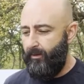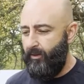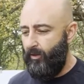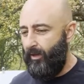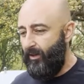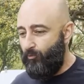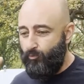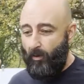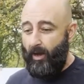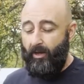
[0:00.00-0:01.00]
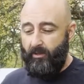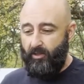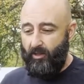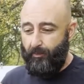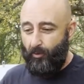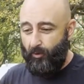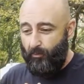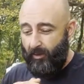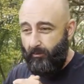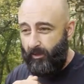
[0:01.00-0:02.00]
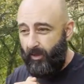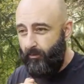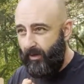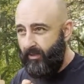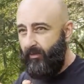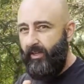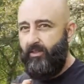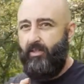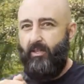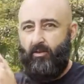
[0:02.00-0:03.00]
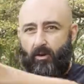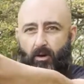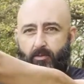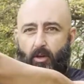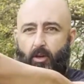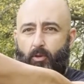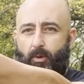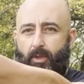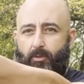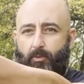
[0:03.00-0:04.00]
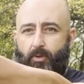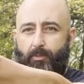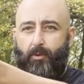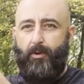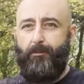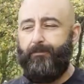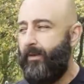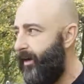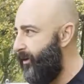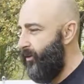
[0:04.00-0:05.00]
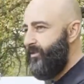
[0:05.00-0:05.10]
like run into the port really aggressively and stick their arms all the way through the port. It looks